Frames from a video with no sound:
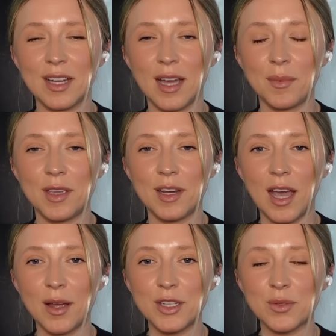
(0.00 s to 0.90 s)
I mean,
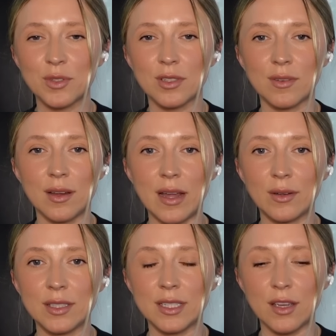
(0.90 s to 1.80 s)
I just want to round out
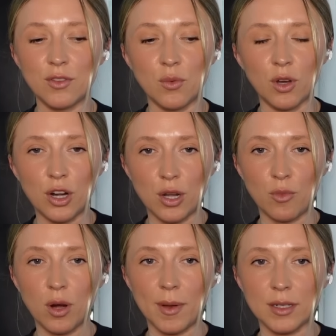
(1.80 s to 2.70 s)
and say if you want to know
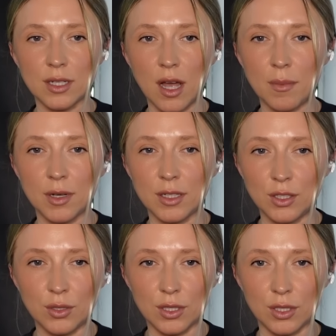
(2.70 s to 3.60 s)
more about Dharma,
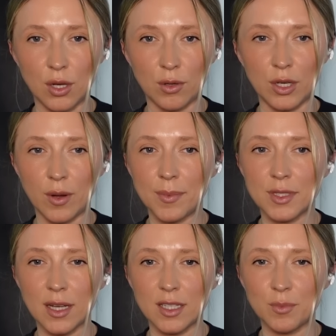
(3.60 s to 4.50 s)
you can go on your
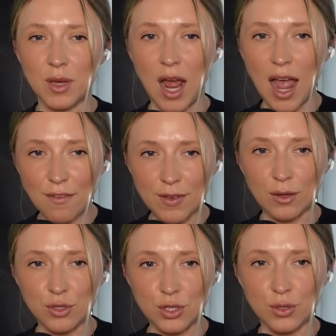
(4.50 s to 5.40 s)
websites, but I
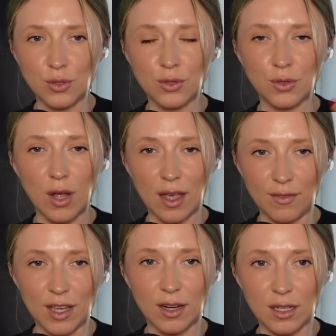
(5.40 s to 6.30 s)
found you through
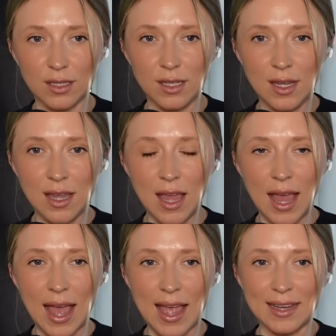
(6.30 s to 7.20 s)
Ayurveda.
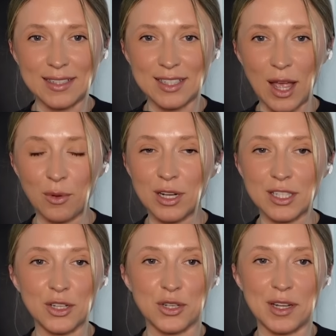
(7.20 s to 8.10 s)
And I want to
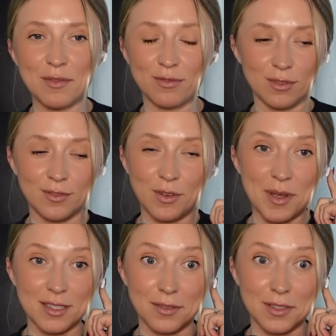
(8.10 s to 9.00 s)
touch on it for, for
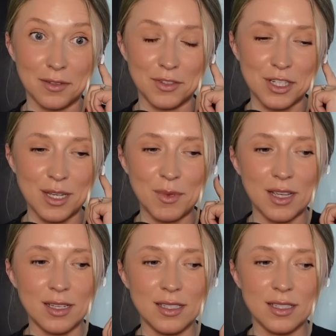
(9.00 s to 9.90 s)
myself selfishly
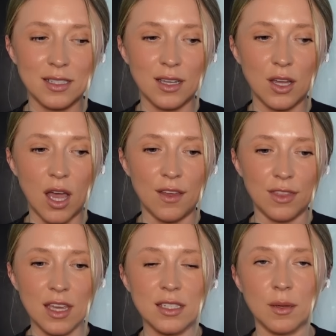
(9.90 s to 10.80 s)
because I
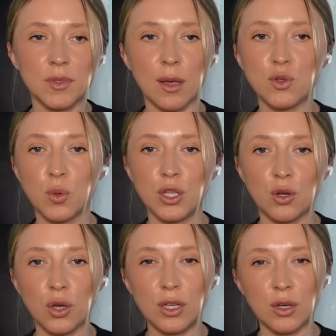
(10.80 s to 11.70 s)
think sometimes when you're
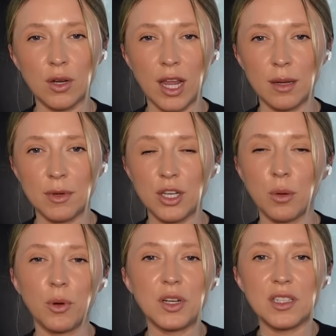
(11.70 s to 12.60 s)
not in your alignment, your
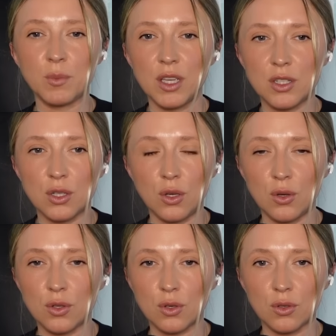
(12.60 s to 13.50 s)
body speaks to
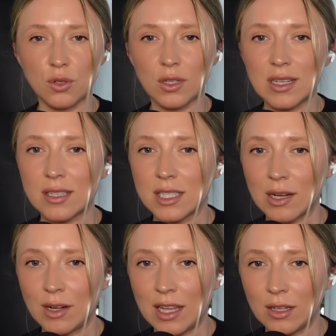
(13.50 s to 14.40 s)
you through not
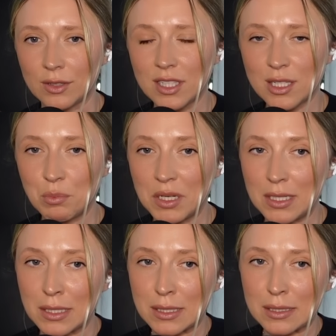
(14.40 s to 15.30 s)
necessarily illness, but
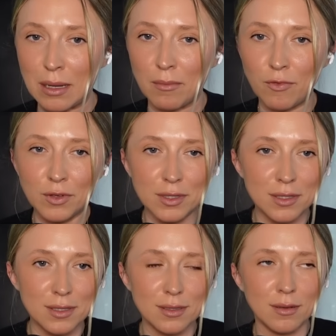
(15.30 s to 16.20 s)

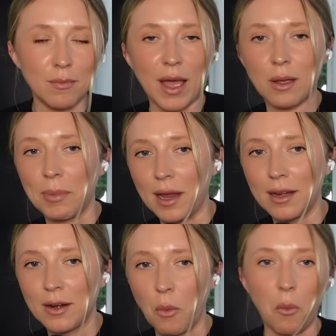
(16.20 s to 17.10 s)
discomforts, back
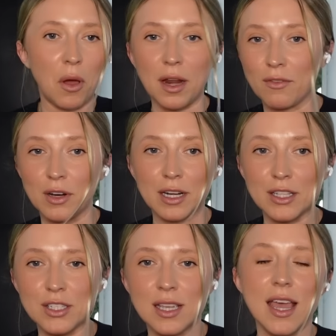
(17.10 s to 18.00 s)
pain, whatever it
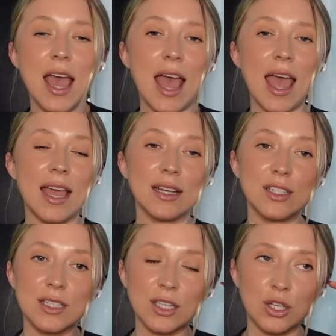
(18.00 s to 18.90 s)
is.
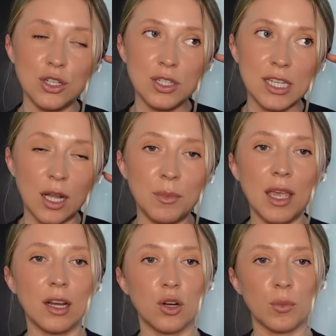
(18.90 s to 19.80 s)
And could you tell me
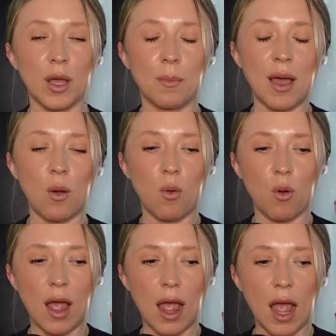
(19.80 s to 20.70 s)
a little bit about
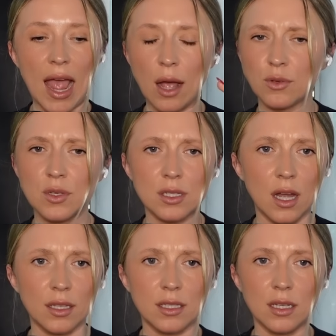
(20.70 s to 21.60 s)
how you
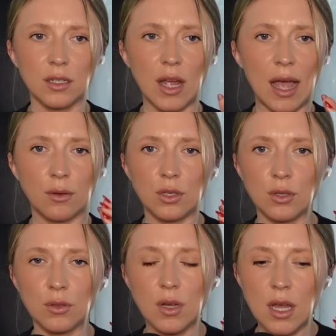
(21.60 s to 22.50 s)
started, how
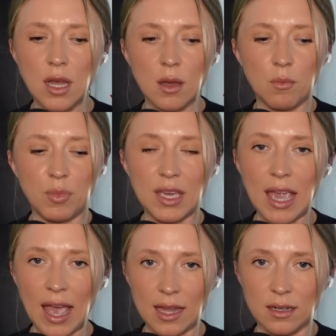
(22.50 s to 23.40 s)
you
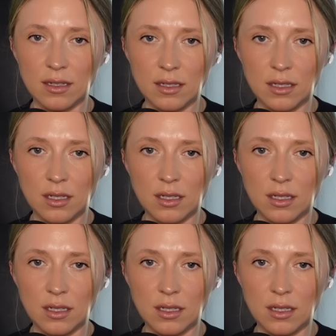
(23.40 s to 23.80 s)
began